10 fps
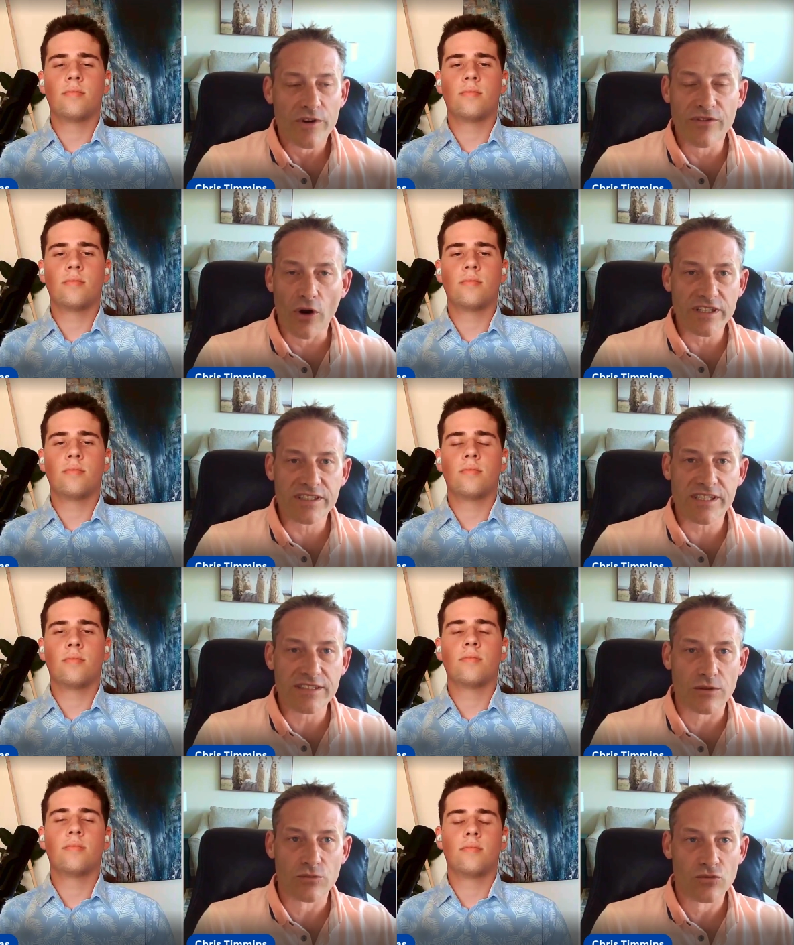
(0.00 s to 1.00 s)
Speaker 1: we've already seen
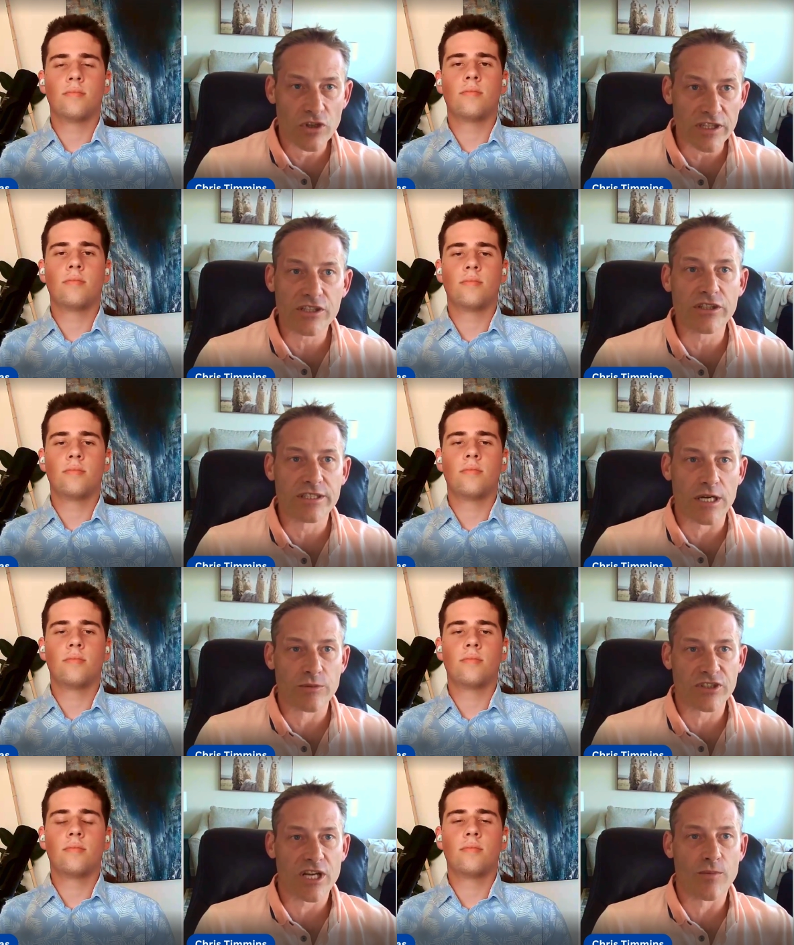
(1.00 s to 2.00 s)
some really good
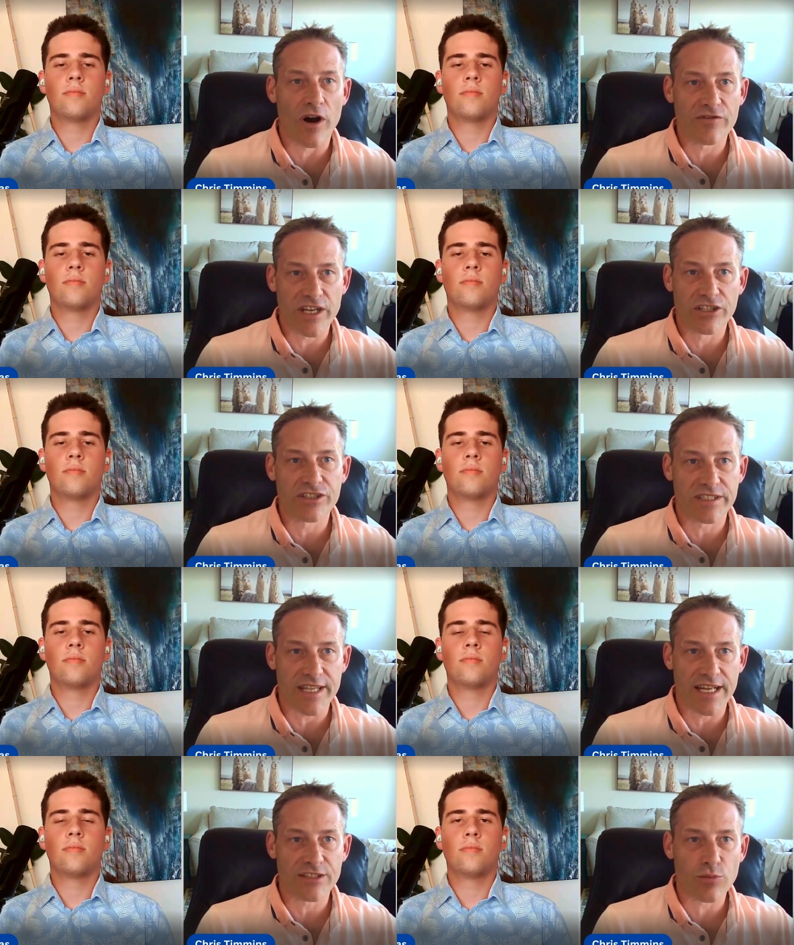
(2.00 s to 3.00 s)
numbers come off the Energy
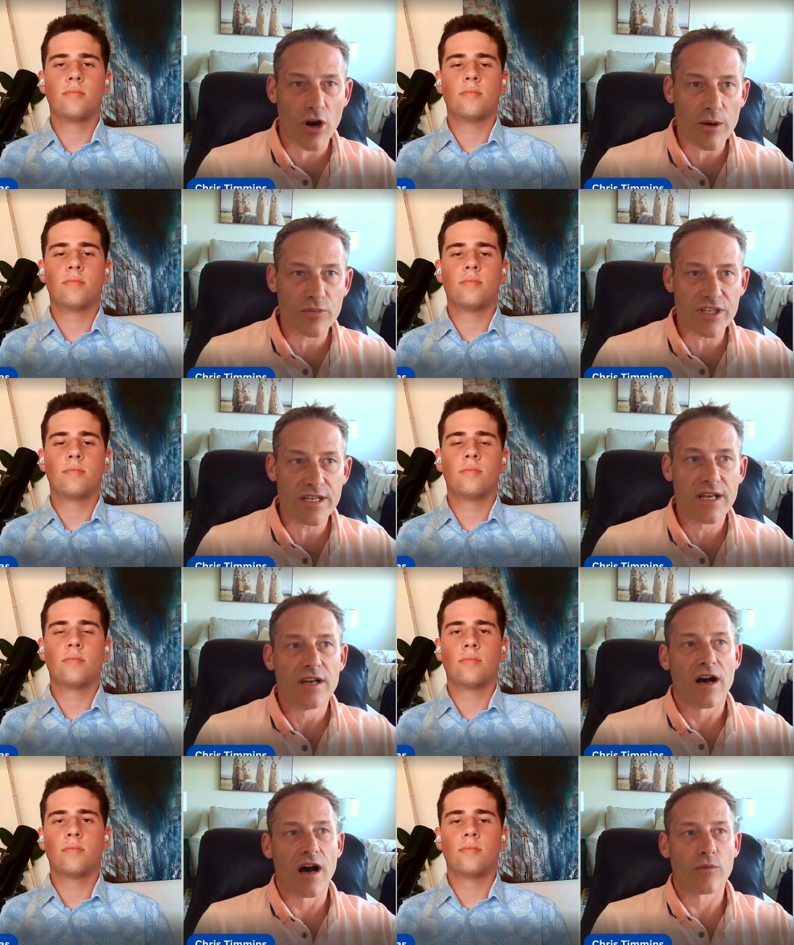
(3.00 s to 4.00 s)
Sands property.
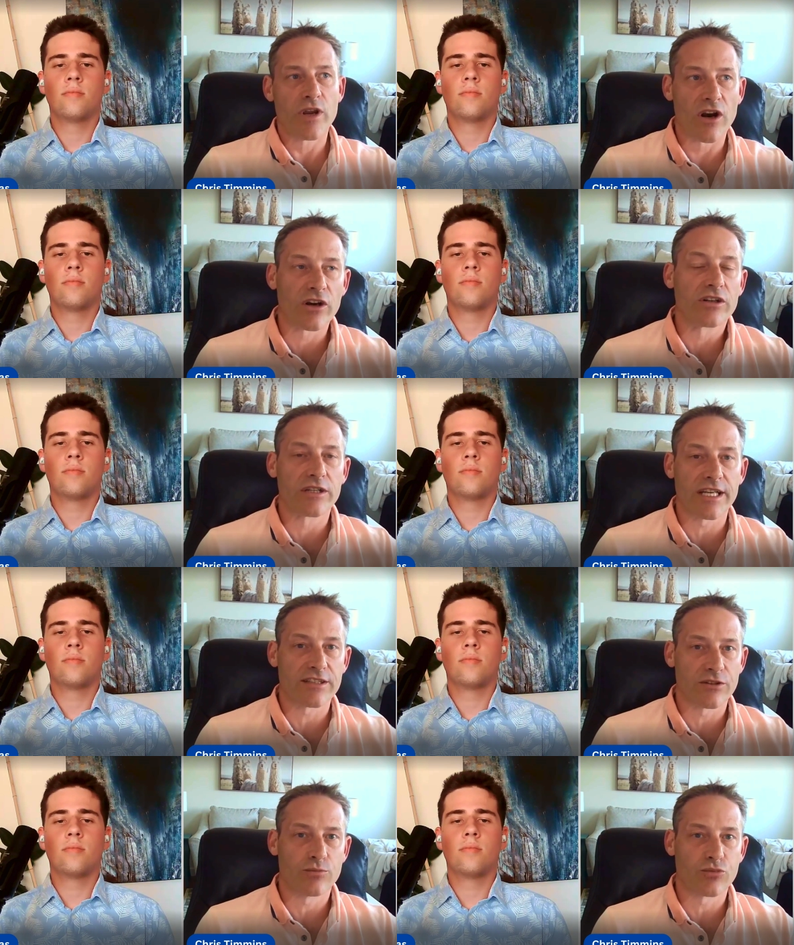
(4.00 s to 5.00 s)
We are going to get
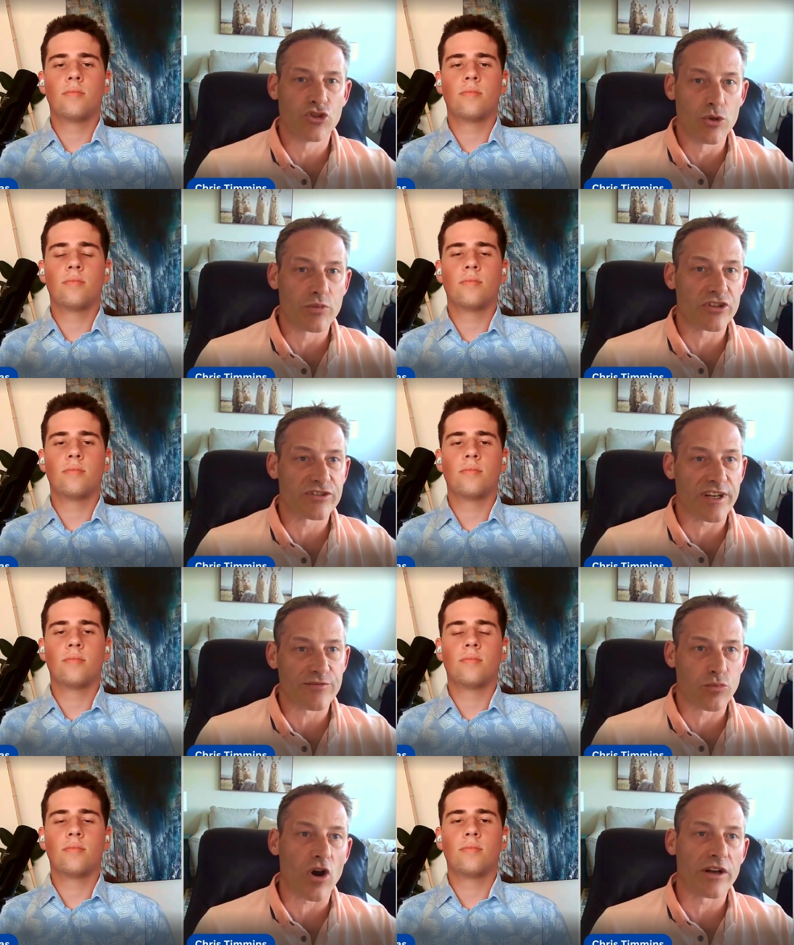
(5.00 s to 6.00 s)
the Jupiter stuff
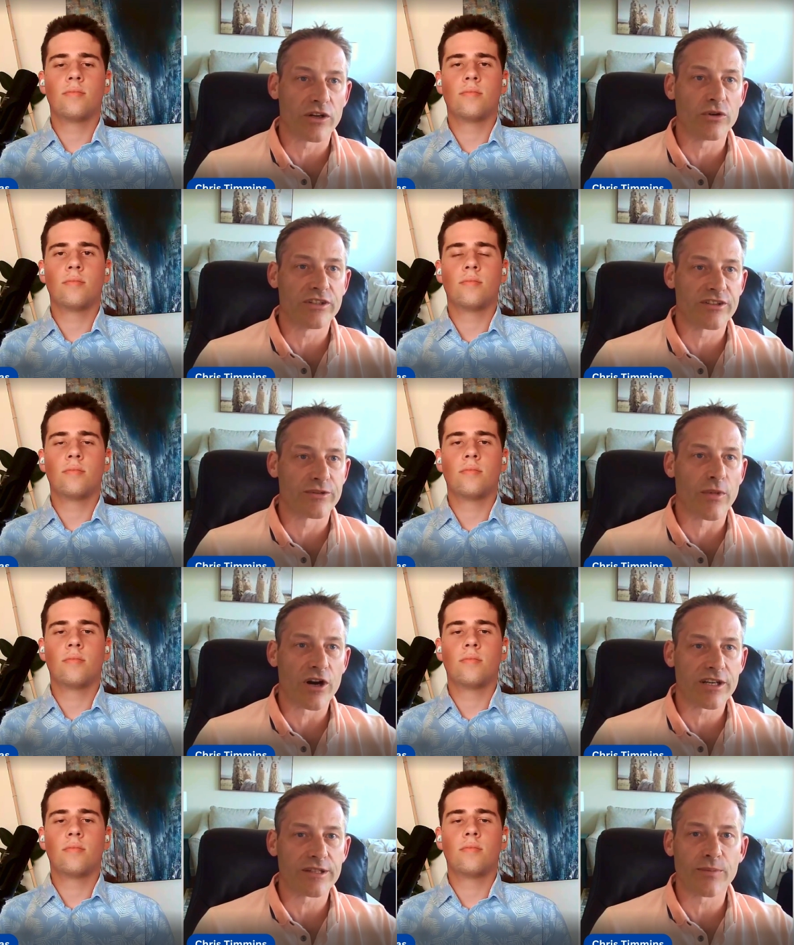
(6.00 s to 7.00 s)
brought out into the
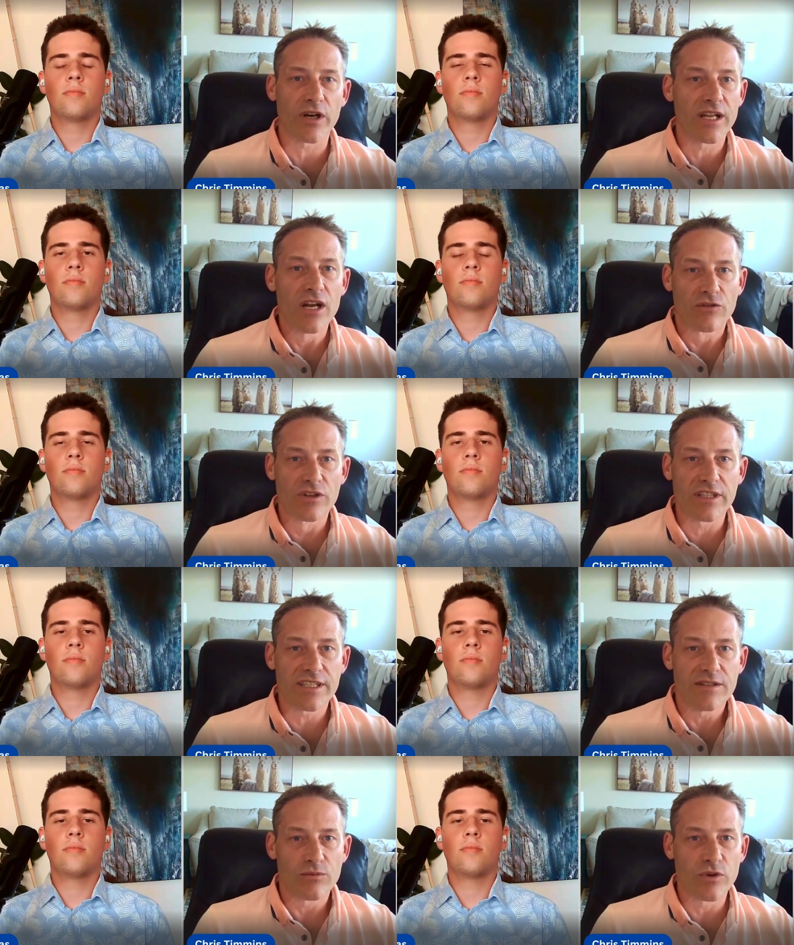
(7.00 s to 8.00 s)
market, but
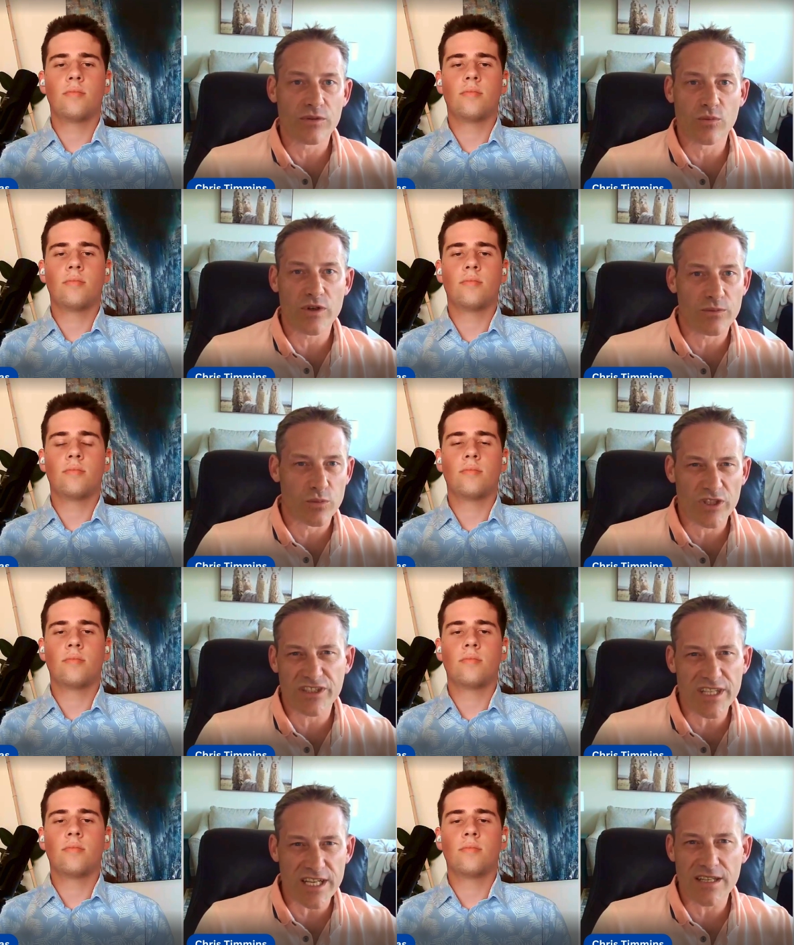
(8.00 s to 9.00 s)
really we're
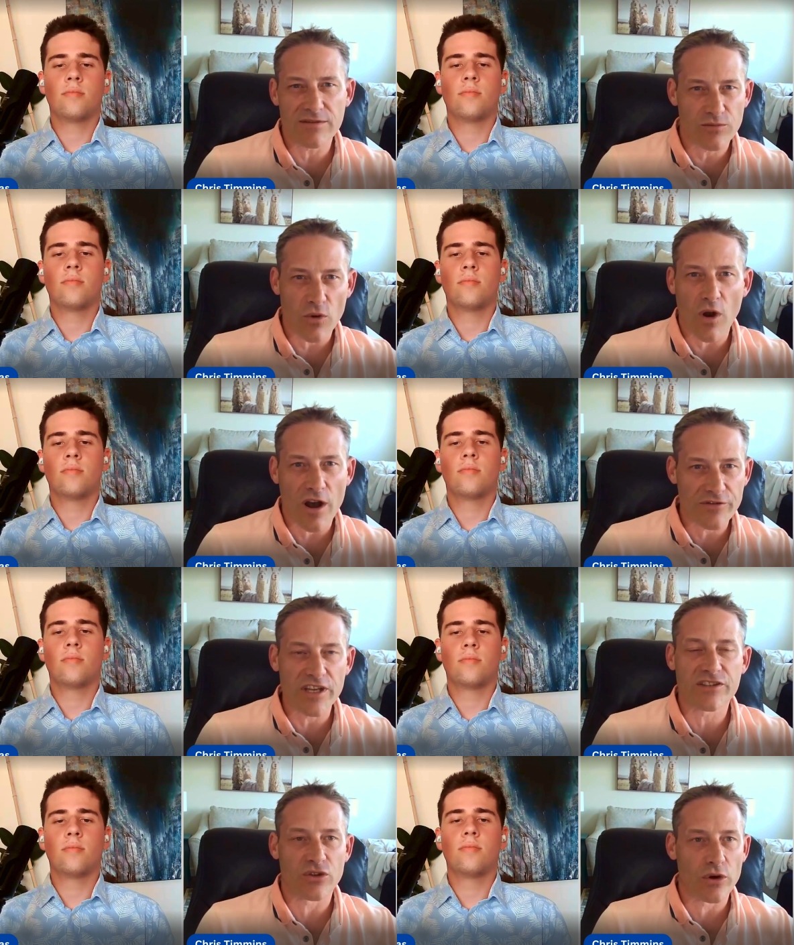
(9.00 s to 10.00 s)
seeing off the
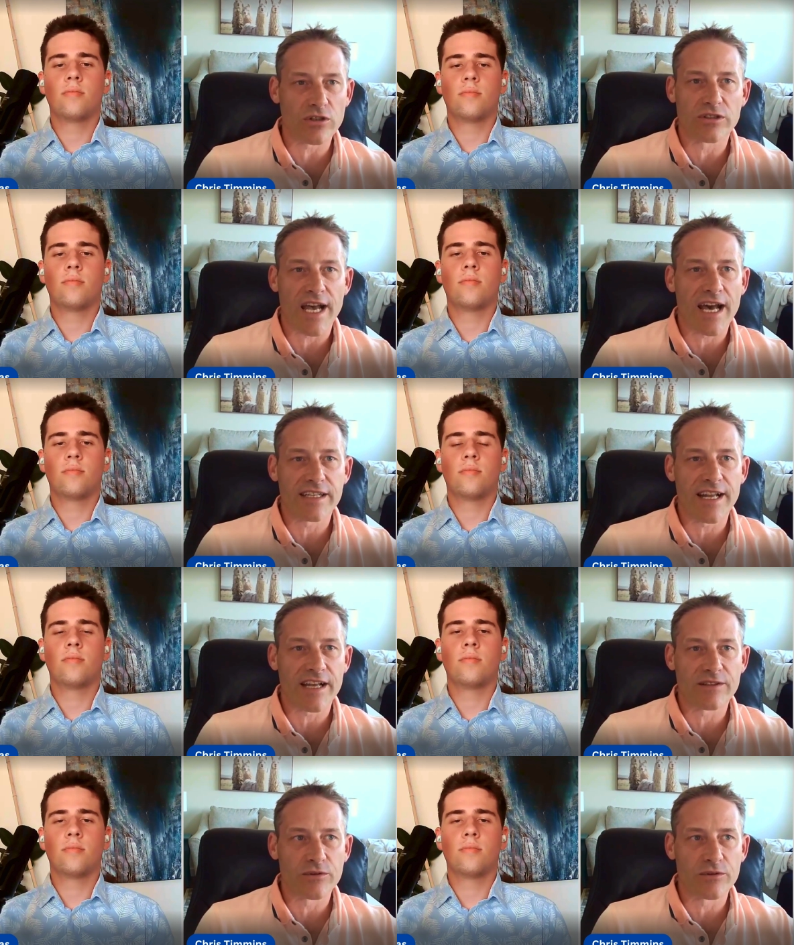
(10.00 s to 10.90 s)
historical data down there,